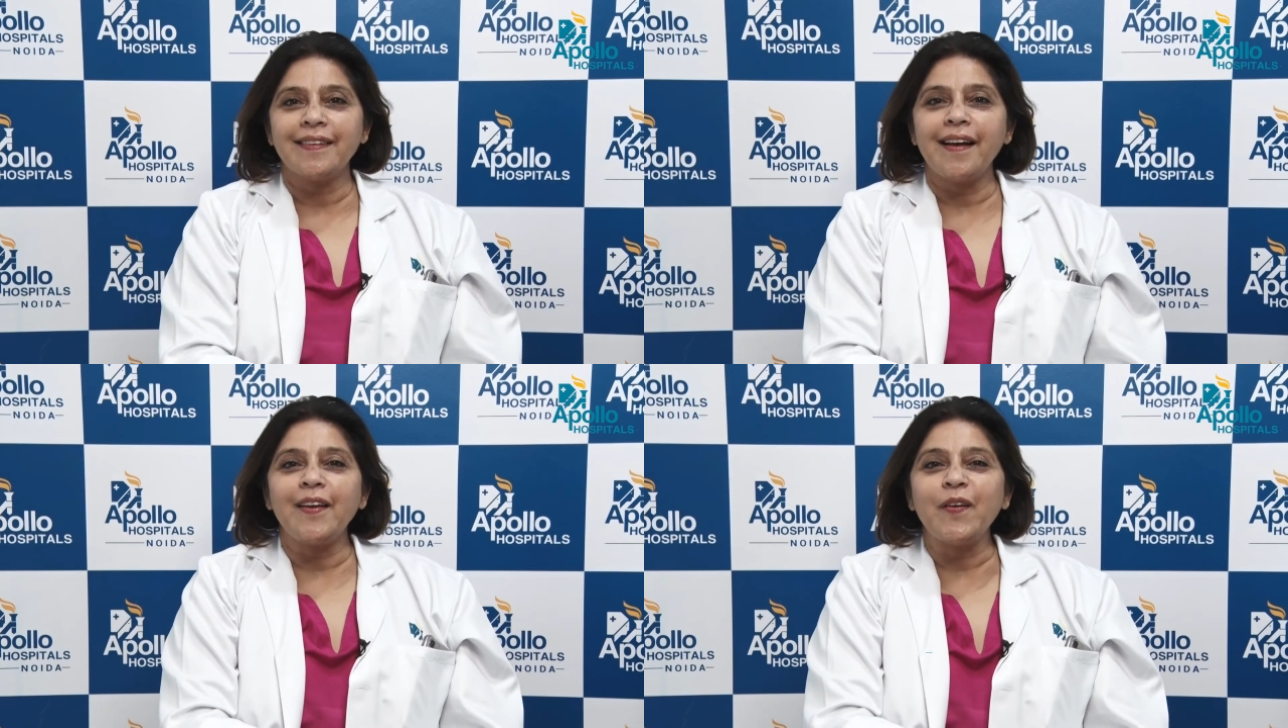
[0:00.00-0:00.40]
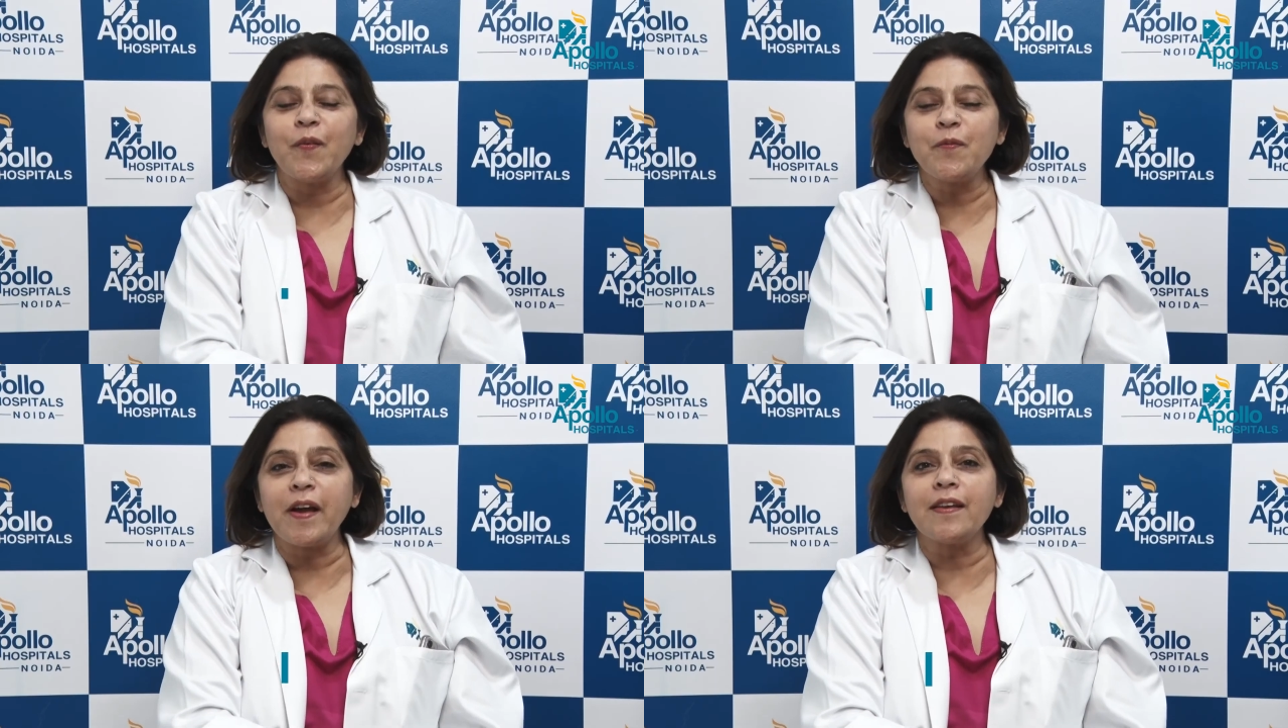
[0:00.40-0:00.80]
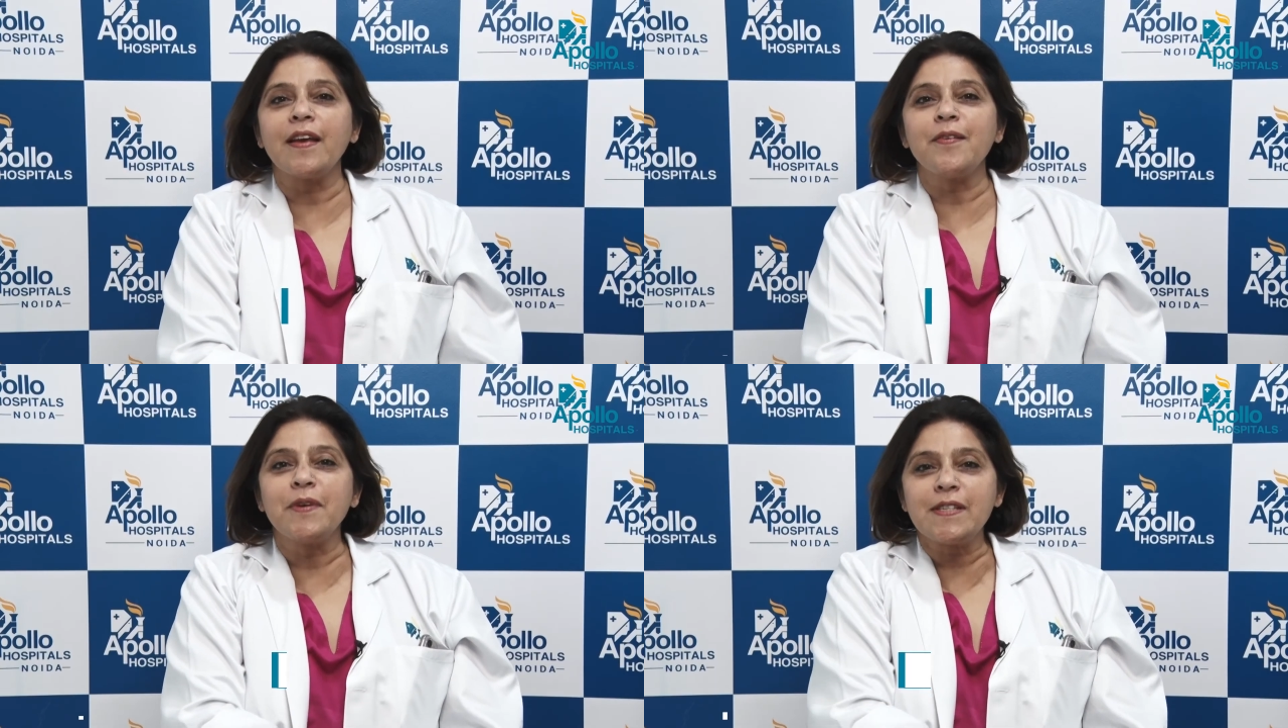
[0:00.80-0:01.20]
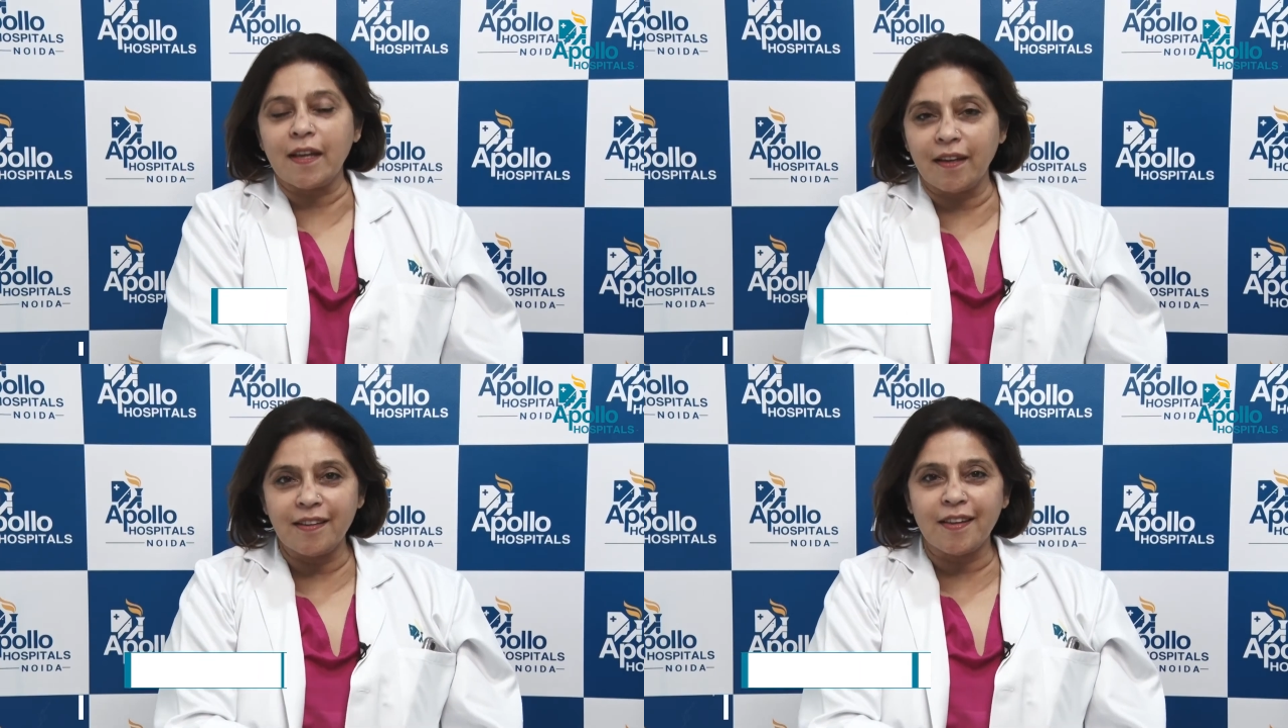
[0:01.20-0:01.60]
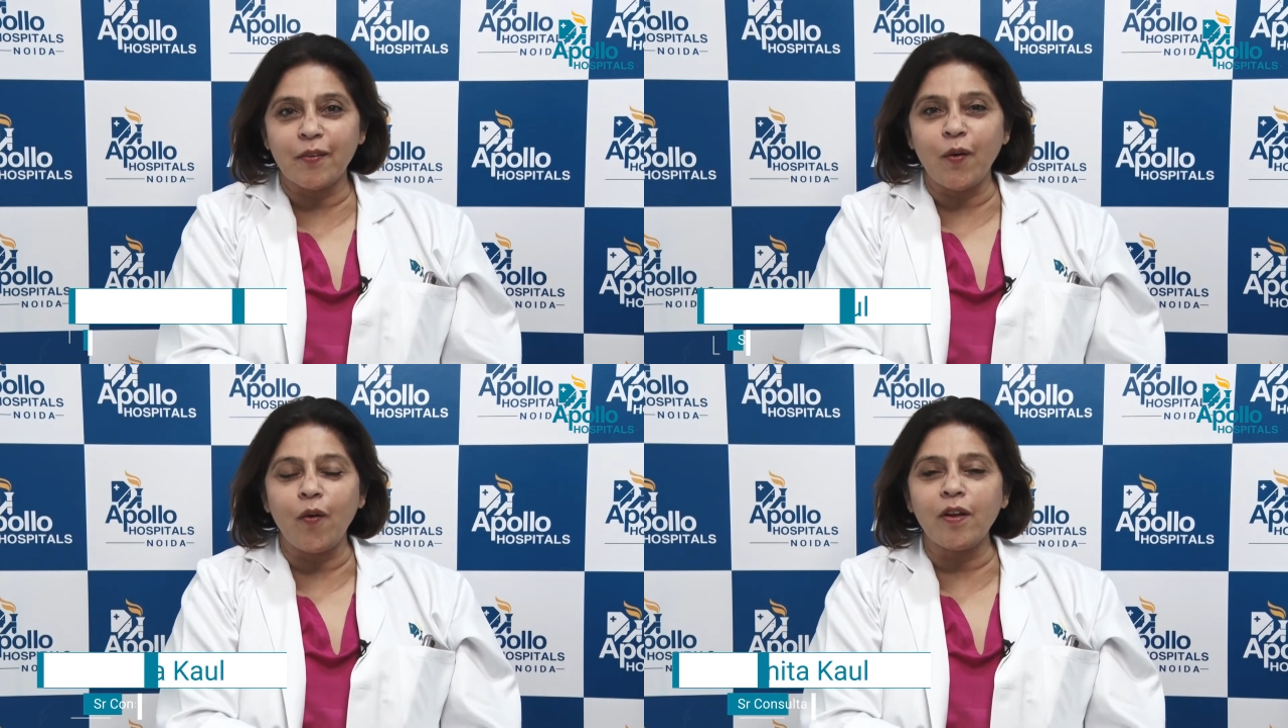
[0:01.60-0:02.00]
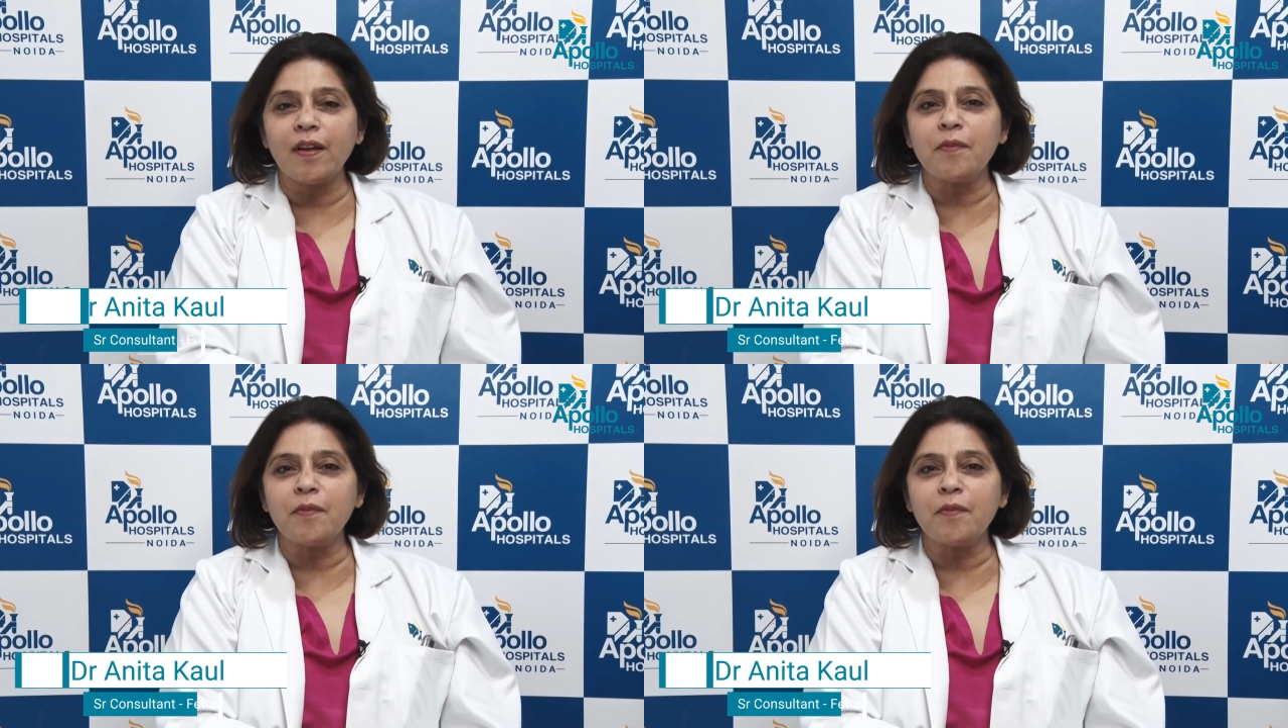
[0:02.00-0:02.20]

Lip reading: Hello, my name is Anita Kaul.